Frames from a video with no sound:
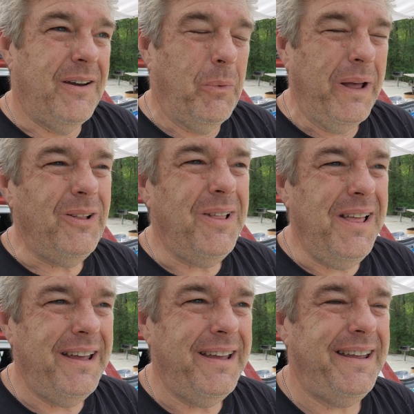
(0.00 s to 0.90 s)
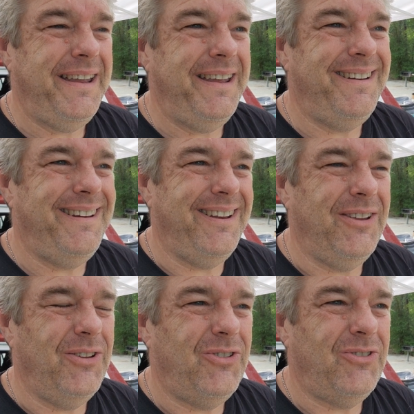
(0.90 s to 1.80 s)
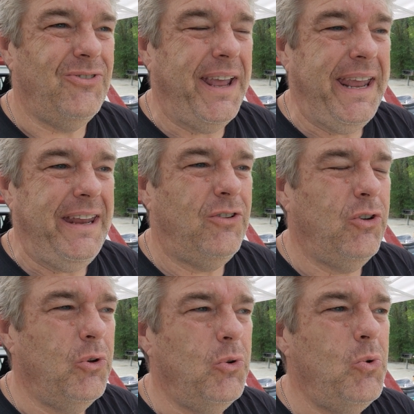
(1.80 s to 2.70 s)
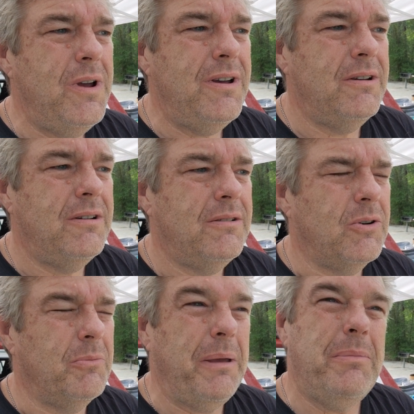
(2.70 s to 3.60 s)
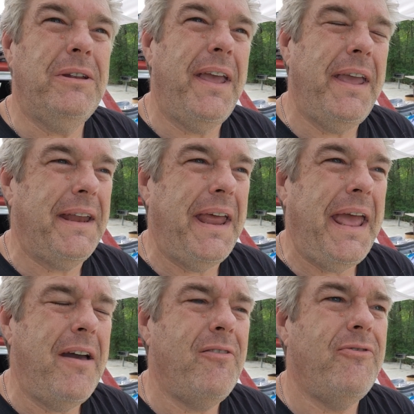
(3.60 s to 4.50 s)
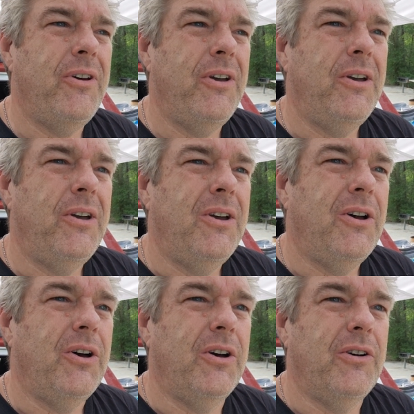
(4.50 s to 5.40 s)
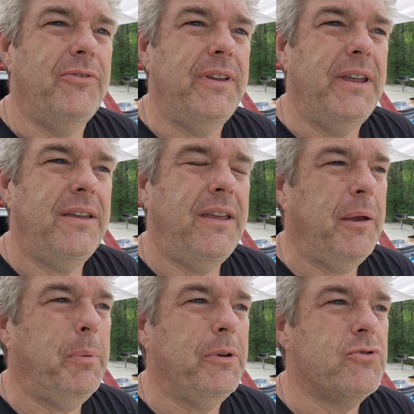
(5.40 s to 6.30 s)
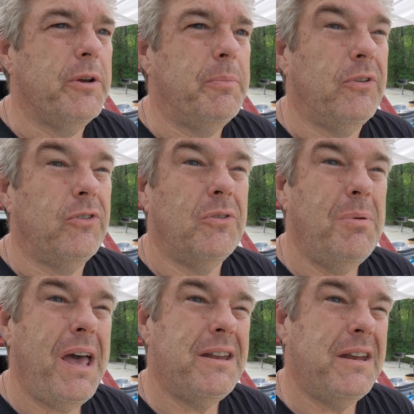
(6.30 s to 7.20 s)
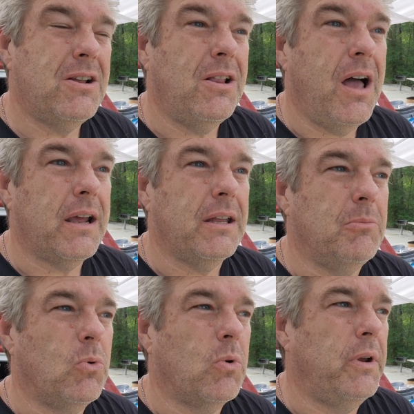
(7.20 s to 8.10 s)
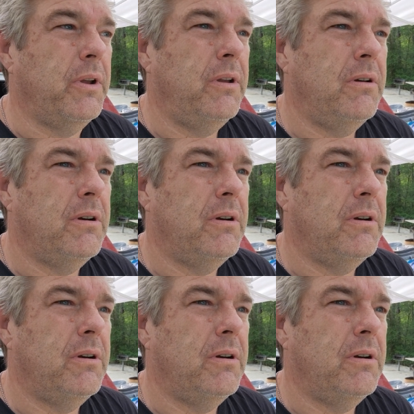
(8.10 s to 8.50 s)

Well, it is day two, or maybe day and a half of the camping trip. It's about 8 o'clock in the morning.